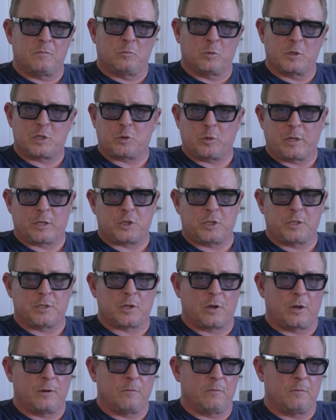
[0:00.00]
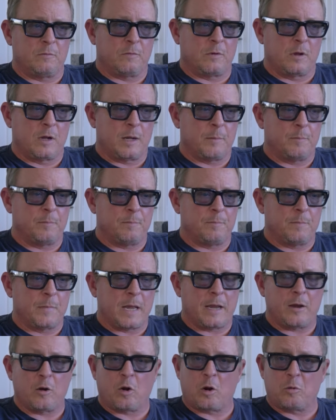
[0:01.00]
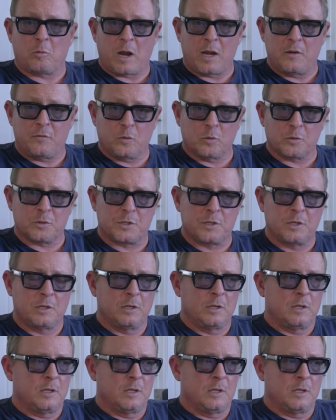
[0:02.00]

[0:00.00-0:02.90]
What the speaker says: restrictions on AR rifles,